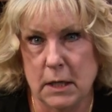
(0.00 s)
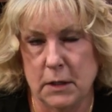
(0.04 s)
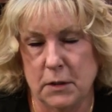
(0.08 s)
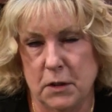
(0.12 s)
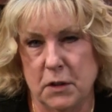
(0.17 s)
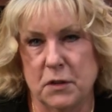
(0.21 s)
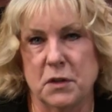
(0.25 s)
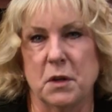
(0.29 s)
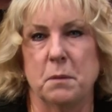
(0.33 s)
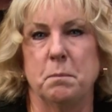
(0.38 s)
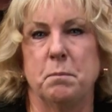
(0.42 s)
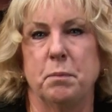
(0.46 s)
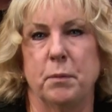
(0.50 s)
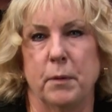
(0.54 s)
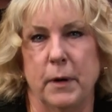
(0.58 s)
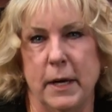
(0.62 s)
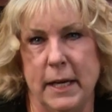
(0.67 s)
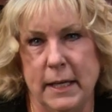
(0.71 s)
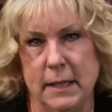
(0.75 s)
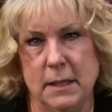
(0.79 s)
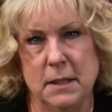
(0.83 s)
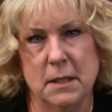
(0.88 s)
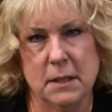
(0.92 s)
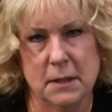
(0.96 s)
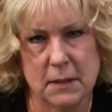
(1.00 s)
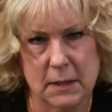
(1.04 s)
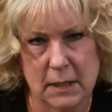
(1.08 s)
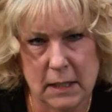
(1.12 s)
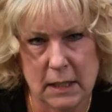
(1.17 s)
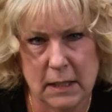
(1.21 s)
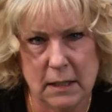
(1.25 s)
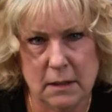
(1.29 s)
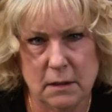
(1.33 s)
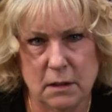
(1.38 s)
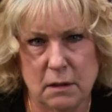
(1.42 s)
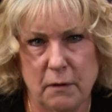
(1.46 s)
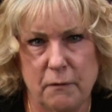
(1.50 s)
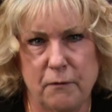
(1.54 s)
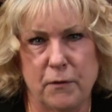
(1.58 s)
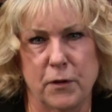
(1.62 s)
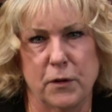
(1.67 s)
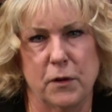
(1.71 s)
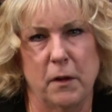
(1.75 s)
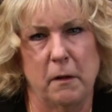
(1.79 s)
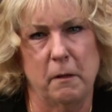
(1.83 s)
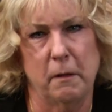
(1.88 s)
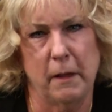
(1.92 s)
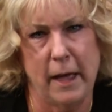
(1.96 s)
Does a brain disease
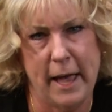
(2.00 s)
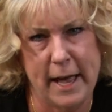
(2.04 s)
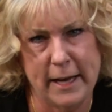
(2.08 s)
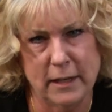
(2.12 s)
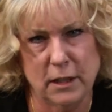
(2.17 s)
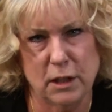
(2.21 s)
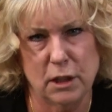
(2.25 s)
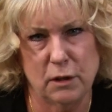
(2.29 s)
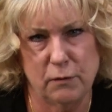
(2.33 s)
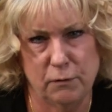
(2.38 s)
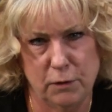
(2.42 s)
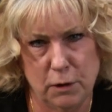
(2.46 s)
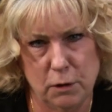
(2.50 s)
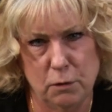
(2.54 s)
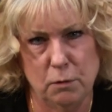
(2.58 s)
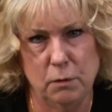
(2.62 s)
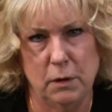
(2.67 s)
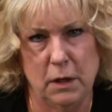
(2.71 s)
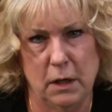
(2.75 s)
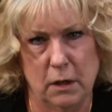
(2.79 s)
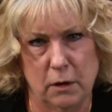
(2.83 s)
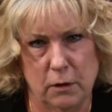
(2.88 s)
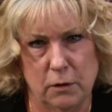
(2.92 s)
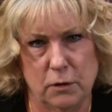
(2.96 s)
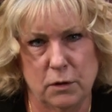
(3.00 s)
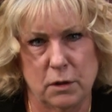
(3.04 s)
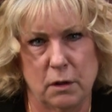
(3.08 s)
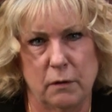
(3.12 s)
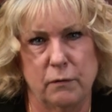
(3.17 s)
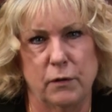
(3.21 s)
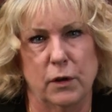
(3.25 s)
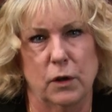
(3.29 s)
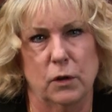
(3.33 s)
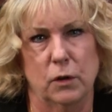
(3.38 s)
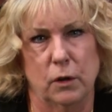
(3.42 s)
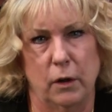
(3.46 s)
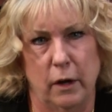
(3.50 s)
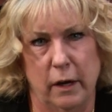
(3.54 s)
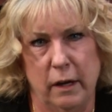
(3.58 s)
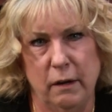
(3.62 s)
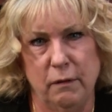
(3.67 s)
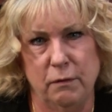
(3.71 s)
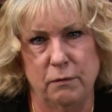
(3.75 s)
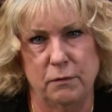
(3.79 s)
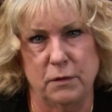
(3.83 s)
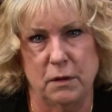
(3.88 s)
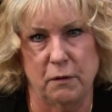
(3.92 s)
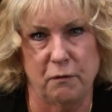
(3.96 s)
for the last few years of your
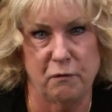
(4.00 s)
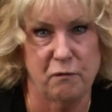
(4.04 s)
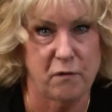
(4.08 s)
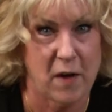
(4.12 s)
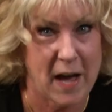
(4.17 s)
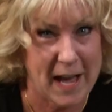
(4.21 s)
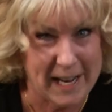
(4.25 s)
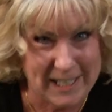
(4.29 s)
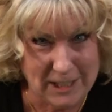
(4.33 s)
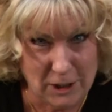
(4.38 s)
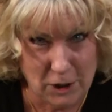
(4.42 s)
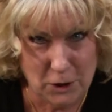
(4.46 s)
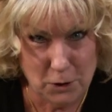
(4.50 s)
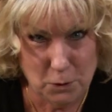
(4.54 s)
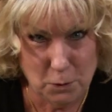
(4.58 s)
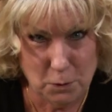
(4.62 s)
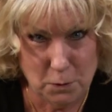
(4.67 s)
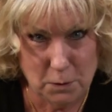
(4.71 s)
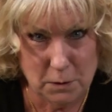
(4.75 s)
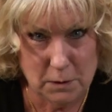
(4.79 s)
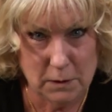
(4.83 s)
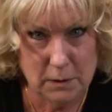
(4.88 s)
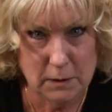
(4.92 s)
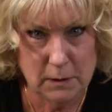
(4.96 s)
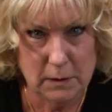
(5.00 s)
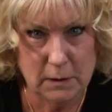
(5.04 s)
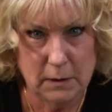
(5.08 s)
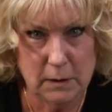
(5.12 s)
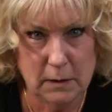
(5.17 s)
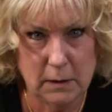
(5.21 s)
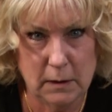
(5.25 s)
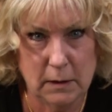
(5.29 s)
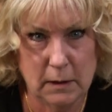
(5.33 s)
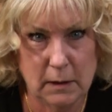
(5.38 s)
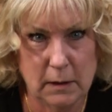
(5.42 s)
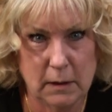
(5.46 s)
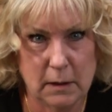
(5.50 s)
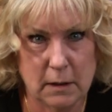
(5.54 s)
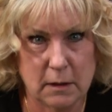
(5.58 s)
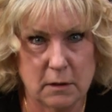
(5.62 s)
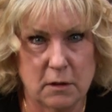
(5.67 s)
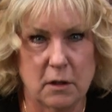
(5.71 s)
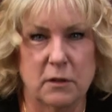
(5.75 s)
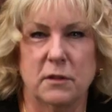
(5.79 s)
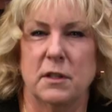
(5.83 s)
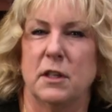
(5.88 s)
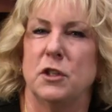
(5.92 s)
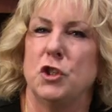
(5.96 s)
life define you?
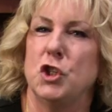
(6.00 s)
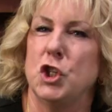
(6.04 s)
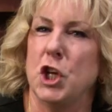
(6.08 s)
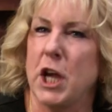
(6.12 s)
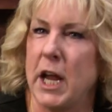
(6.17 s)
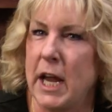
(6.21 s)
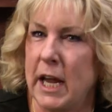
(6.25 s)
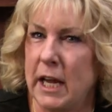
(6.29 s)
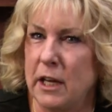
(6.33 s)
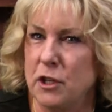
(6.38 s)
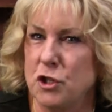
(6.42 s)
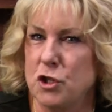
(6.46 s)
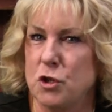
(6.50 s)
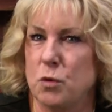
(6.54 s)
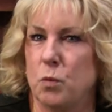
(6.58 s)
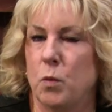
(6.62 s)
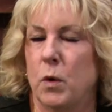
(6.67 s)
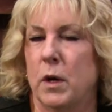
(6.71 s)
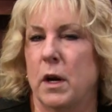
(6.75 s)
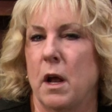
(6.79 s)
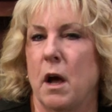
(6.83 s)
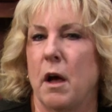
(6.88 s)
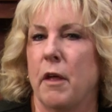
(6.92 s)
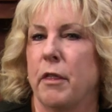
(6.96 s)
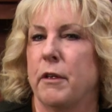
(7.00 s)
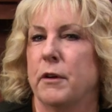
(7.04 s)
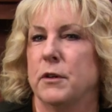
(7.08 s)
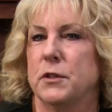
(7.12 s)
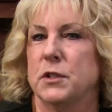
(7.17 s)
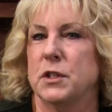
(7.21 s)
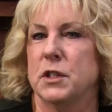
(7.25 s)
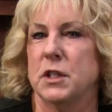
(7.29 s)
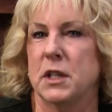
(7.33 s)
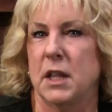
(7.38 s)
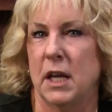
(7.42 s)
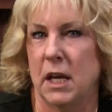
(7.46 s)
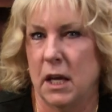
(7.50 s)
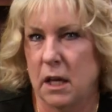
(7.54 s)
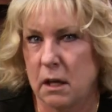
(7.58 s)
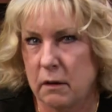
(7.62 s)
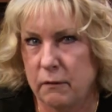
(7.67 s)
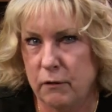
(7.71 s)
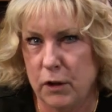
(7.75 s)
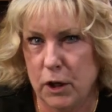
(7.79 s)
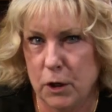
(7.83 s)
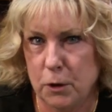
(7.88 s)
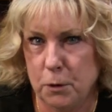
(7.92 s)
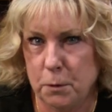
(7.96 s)
Does it change what others think
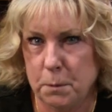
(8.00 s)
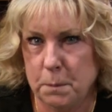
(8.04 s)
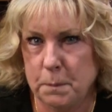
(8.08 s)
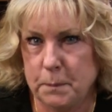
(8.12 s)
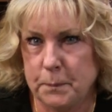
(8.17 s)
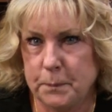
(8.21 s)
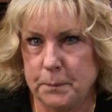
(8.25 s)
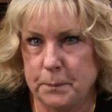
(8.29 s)
of you?